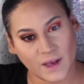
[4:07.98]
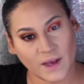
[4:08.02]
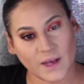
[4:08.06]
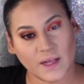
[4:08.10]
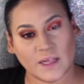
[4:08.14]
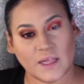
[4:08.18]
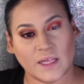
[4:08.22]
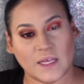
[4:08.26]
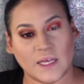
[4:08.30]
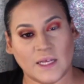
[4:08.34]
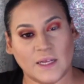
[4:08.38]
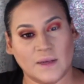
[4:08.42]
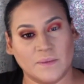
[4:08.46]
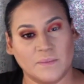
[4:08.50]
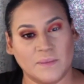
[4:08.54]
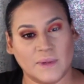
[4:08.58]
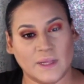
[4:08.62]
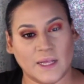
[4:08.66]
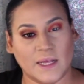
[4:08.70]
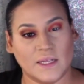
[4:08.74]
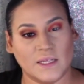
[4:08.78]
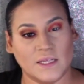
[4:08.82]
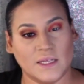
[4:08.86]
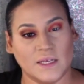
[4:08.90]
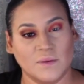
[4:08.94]
a clean
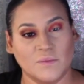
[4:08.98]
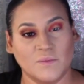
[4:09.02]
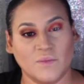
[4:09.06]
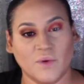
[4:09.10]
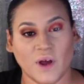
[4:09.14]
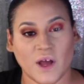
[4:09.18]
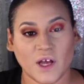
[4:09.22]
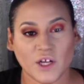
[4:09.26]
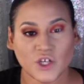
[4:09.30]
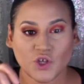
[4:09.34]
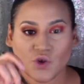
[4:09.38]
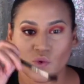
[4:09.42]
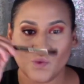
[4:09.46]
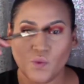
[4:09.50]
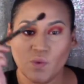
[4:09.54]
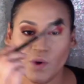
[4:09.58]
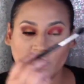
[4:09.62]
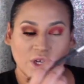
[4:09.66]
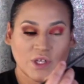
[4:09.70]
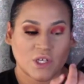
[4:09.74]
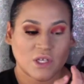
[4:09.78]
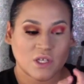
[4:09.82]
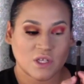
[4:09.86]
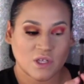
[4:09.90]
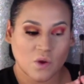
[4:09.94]
blending brush,
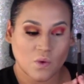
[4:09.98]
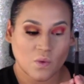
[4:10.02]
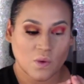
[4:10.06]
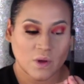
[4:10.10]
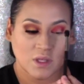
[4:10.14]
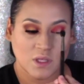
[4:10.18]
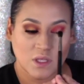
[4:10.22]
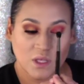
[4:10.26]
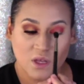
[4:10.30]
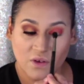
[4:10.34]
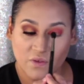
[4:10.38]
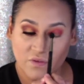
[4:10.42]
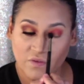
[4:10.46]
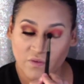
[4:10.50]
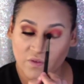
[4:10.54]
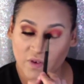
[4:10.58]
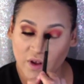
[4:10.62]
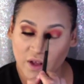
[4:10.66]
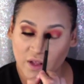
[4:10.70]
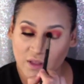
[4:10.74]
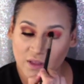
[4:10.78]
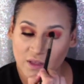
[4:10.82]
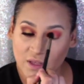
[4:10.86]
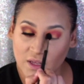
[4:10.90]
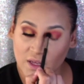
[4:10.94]
we're just going to
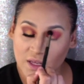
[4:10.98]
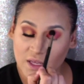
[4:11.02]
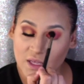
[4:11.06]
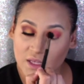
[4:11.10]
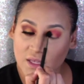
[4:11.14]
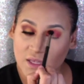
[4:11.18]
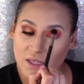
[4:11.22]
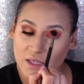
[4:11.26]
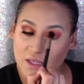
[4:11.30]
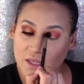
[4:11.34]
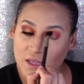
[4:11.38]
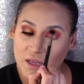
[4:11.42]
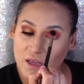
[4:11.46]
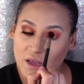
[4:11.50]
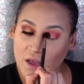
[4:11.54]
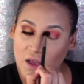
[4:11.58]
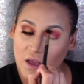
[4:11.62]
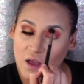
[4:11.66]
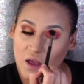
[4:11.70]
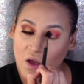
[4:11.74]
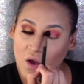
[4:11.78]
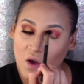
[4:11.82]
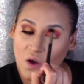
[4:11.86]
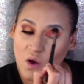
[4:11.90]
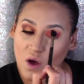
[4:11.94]
run this
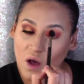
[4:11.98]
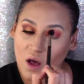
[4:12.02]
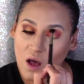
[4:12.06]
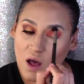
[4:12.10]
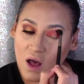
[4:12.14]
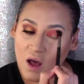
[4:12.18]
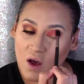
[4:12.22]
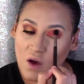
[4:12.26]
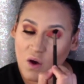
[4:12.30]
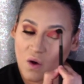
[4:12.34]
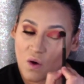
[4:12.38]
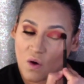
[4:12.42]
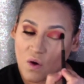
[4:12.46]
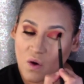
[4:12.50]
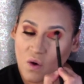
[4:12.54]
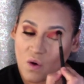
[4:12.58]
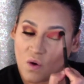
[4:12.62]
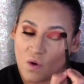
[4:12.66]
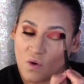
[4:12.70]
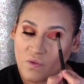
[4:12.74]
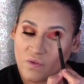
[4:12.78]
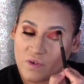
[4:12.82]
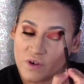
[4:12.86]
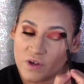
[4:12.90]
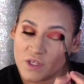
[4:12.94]

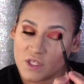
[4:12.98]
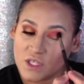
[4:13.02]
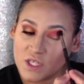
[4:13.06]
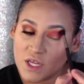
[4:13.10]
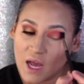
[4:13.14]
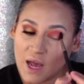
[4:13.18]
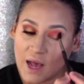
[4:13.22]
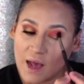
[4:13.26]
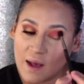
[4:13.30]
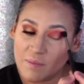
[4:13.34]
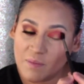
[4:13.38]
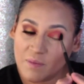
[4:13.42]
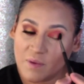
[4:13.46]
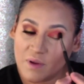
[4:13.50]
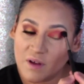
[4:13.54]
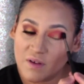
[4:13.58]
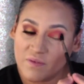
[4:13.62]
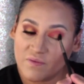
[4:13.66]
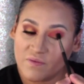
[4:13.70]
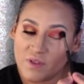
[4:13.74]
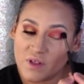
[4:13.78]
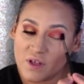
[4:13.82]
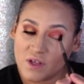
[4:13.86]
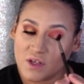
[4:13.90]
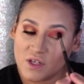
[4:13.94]
over top
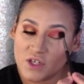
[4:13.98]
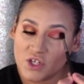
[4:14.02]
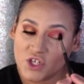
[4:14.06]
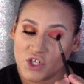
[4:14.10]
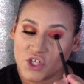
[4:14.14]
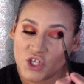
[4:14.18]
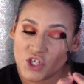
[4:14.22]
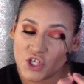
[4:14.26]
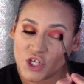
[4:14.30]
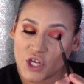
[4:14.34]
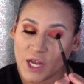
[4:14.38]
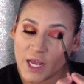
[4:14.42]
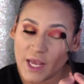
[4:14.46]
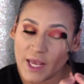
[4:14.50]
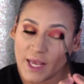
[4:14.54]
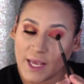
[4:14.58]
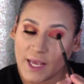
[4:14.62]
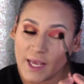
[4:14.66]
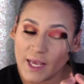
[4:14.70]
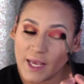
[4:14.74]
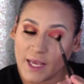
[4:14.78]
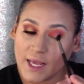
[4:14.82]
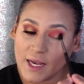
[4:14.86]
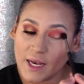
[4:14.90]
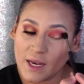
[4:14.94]
of the
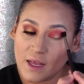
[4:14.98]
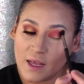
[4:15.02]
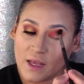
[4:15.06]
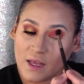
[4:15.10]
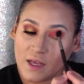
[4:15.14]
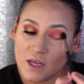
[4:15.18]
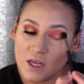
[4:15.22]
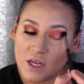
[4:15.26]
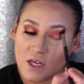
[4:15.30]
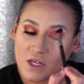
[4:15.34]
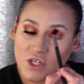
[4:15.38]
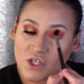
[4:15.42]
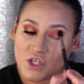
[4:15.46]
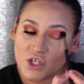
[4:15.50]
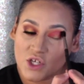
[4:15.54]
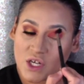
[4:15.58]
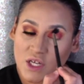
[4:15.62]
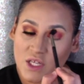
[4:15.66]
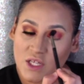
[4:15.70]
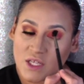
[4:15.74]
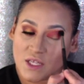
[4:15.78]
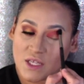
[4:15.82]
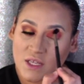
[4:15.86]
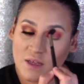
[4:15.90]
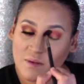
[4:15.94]
shade
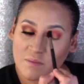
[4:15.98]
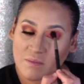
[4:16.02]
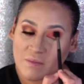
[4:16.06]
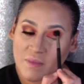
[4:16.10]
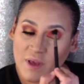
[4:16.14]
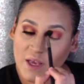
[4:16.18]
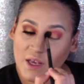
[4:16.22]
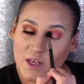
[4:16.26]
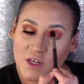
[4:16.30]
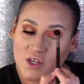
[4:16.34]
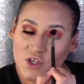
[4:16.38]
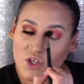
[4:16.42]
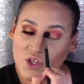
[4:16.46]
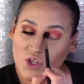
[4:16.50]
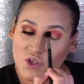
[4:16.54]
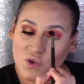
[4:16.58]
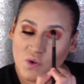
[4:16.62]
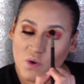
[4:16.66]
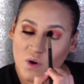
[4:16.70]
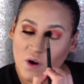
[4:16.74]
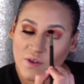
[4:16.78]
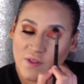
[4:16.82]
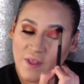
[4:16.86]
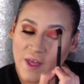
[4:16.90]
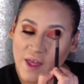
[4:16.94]
just to make
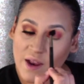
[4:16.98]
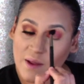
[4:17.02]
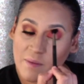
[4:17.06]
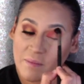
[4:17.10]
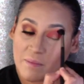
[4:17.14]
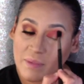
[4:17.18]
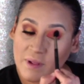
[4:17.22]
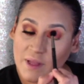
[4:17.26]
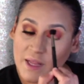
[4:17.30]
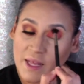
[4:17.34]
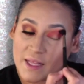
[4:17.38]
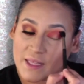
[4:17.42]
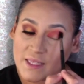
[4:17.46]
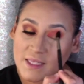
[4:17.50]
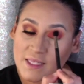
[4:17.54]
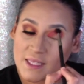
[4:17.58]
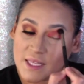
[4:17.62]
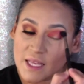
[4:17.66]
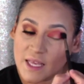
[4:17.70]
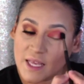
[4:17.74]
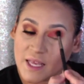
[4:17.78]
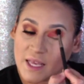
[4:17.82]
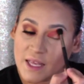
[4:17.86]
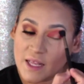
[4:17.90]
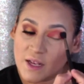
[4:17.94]
sure that it blends
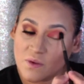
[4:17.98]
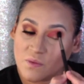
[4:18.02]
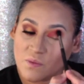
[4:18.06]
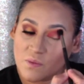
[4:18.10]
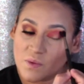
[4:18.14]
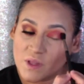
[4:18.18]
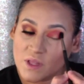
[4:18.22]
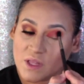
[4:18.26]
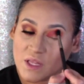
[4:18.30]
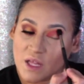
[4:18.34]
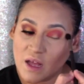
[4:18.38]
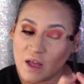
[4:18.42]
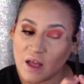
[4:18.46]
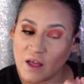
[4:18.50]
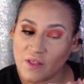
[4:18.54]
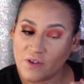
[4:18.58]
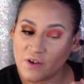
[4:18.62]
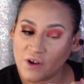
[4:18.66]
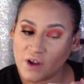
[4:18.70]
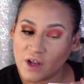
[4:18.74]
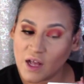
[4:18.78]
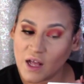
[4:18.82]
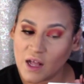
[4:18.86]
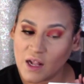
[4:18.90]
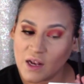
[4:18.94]
in with the
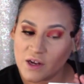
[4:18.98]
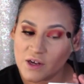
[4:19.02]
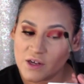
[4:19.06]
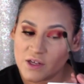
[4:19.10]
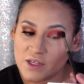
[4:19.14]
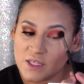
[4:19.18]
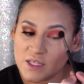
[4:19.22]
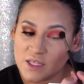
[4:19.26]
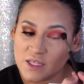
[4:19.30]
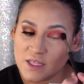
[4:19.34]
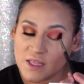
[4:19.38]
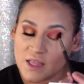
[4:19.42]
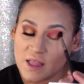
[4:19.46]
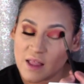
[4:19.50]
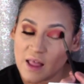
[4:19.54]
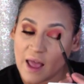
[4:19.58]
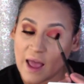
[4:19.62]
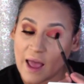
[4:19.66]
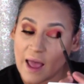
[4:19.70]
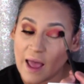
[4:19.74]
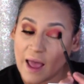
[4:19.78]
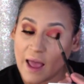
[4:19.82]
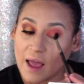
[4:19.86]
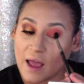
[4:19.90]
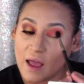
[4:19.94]
other colors
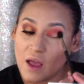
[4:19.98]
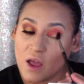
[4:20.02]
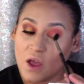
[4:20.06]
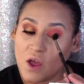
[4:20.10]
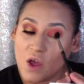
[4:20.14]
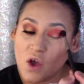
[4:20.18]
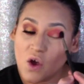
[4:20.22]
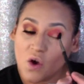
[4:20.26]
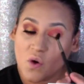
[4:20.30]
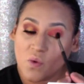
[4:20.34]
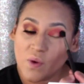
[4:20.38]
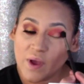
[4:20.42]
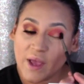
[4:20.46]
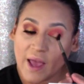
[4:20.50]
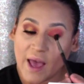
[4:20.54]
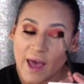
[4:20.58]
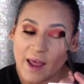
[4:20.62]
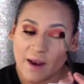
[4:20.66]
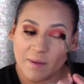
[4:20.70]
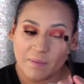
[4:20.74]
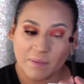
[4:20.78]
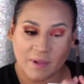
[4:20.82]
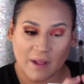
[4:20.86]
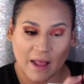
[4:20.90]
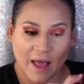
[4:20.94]
that we had
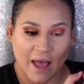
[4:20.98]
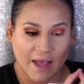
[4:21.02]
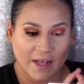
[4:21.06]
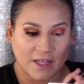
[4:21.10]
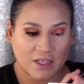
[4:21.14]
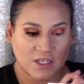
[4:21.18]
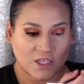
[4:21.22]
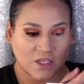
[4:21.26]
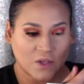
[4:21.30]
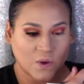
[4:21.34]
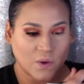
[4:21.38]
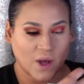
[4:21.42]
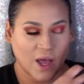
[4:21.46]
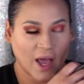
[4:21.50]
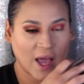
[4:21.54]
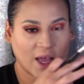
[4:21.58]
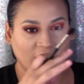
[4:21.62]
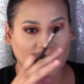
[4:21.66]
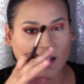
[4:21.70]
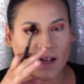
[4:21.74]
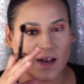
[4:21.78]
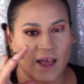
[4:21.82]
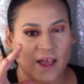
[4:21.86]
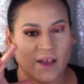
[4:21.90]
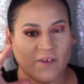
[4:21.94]
applied. So
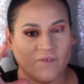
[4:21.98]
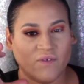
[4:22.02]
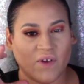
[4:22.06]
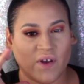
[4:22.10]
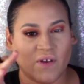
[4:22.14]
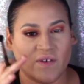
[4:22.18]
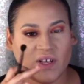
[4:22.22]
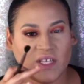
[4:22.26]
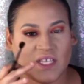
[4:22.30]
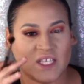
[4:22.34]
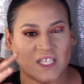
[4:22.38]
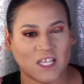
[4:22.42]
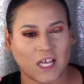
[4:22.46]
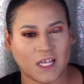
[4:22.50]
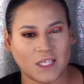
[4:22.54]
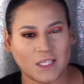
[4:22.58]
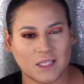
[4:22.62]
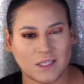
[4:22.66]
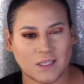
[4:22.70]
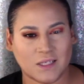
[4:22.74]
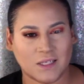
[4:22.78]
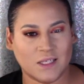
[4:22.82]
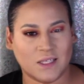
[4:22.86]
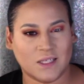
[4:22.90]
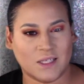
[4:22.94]
kind of like very
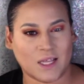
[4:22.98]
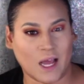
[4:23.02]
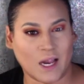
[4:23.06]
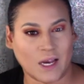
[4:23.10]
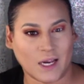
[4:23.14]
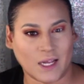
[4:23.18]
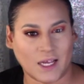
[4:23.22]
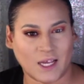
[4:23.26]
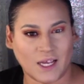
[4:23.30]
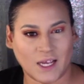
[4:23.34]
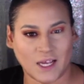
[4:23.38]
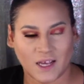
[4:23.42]
sunsetty.